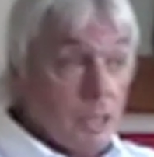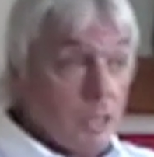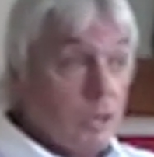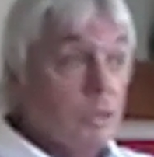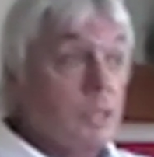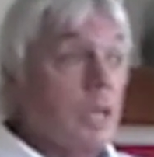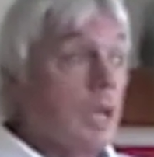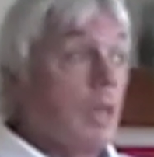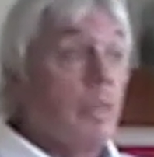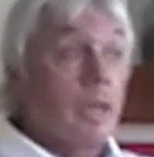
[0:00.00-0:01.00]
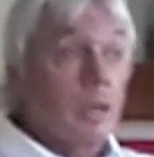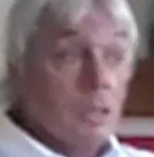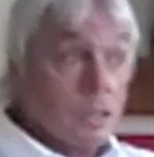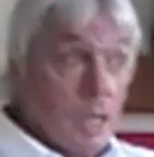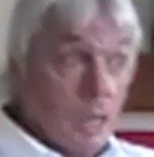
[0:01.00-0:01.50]
insecurity, they
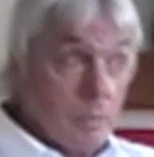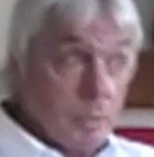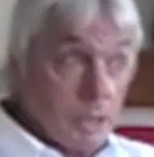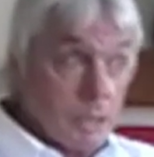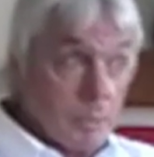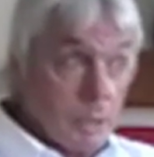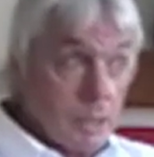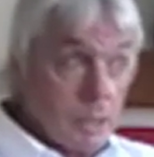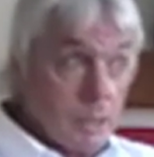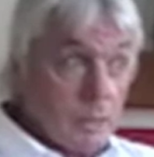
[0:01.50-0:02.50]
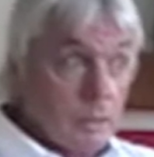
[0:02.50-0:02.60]
can't stand unpredictability.